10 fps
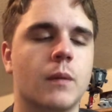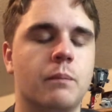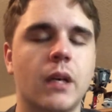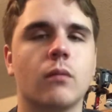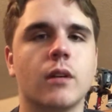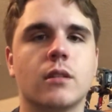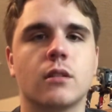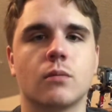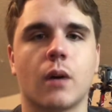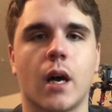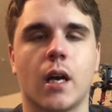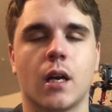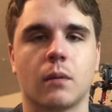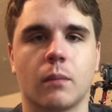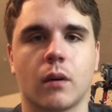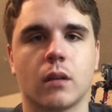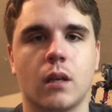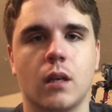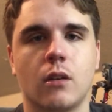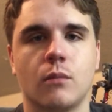big reasons why I'm a part of the
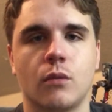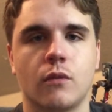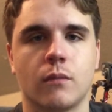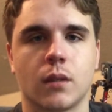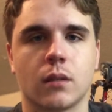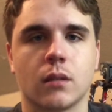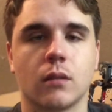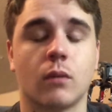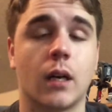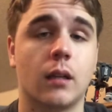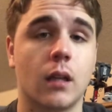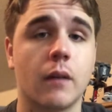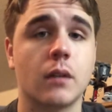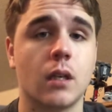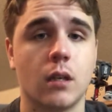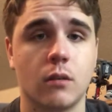EU movement, why I love the EU